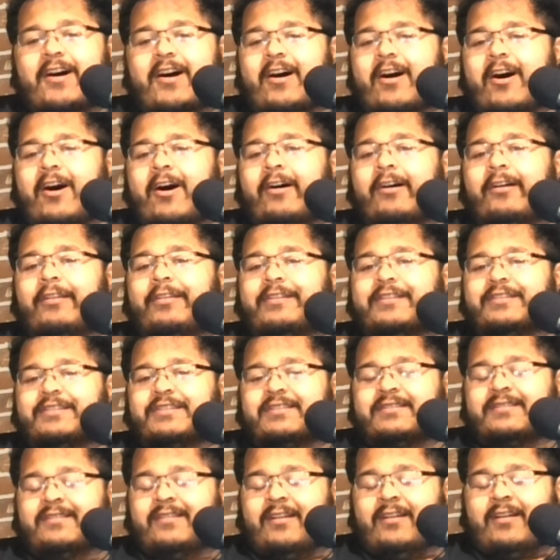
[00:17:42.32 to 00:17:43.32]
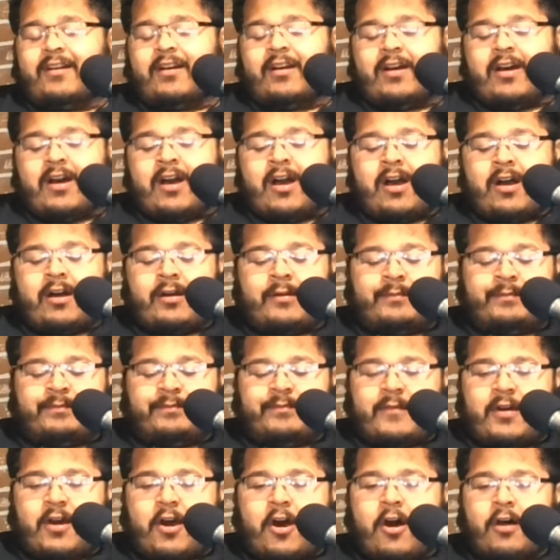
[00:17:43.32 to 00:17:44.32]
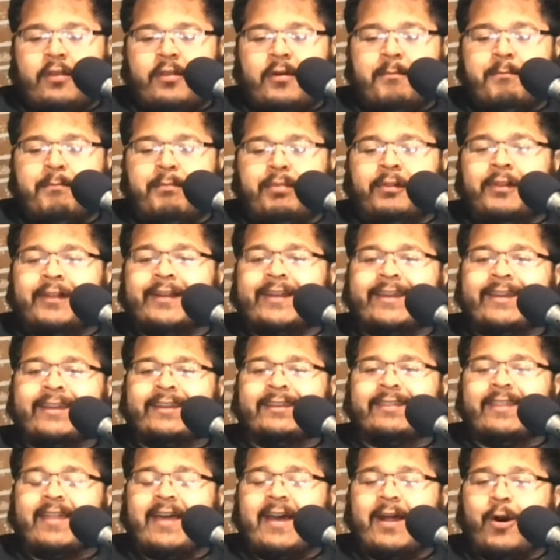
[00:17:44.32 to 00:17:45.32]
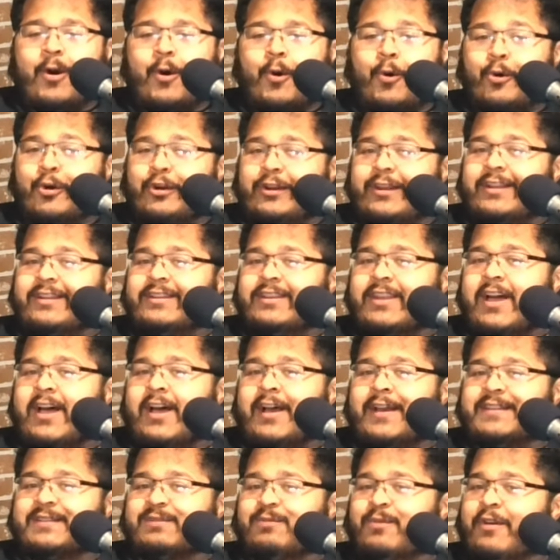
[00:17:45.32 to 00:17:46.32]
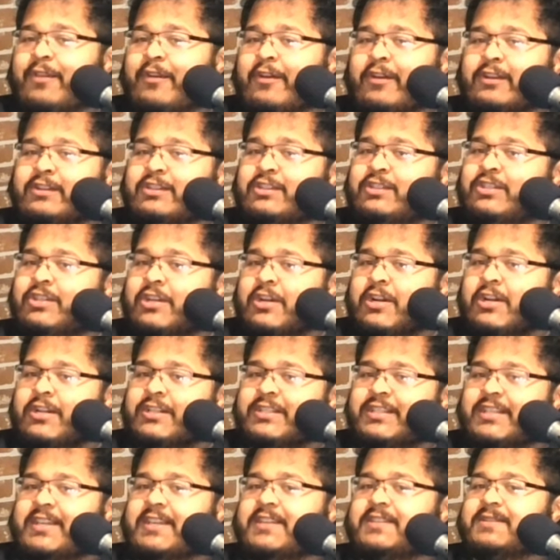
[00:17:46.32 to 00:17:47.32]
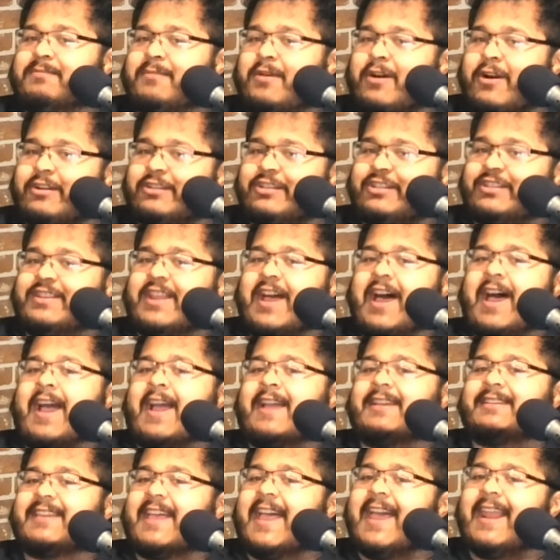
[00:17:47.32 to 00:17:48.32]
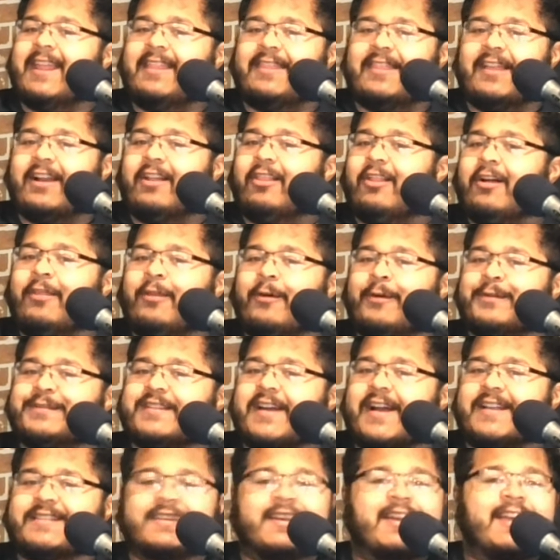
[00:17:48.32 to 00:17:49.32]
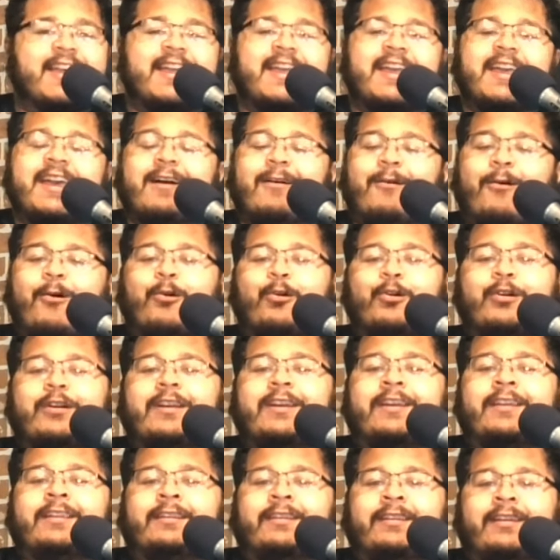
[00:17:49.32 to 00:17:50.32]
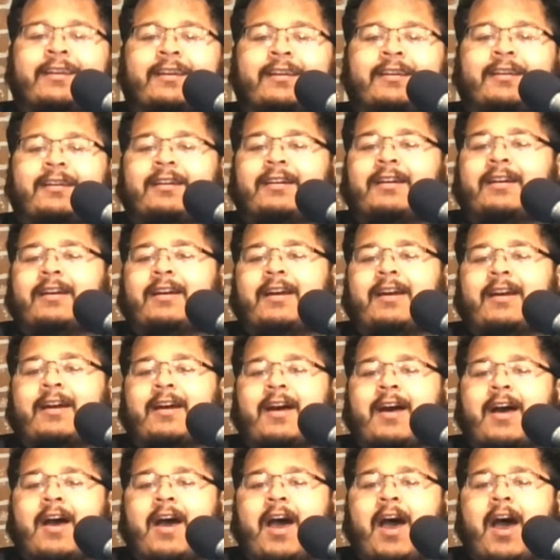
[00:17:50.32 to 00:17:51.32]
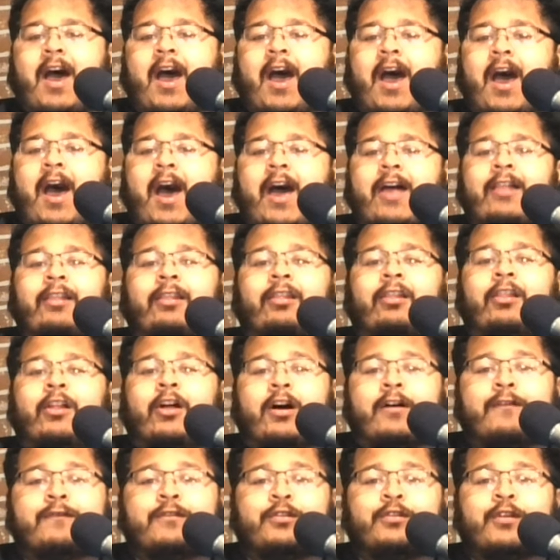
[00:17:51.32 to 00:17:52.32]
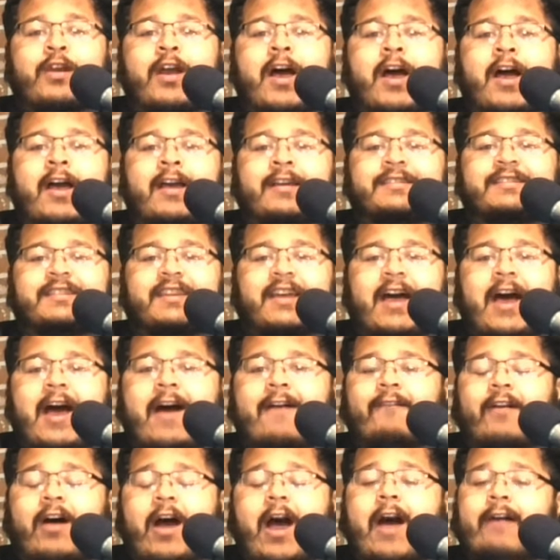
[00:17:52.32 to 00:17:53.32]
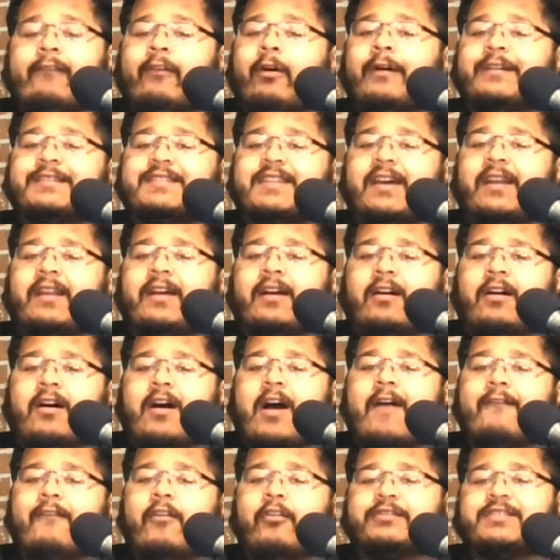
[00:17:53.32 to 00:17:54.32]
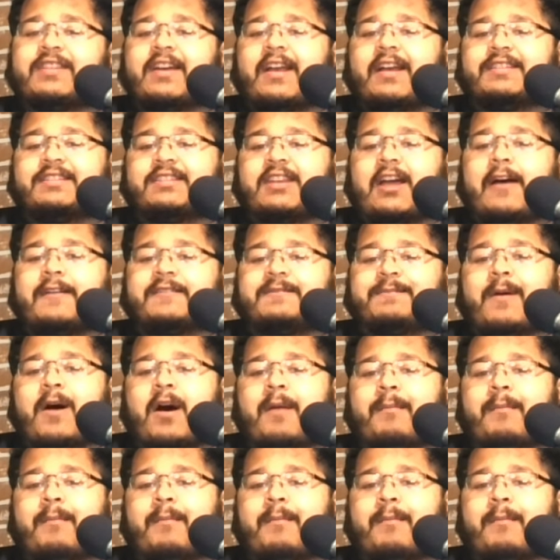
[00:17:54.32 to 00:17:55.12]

all the bling that Oregon does, whether it's jerseys, merchandise, anything along those lines, Oregon. I love you guys. I've always had a soft spot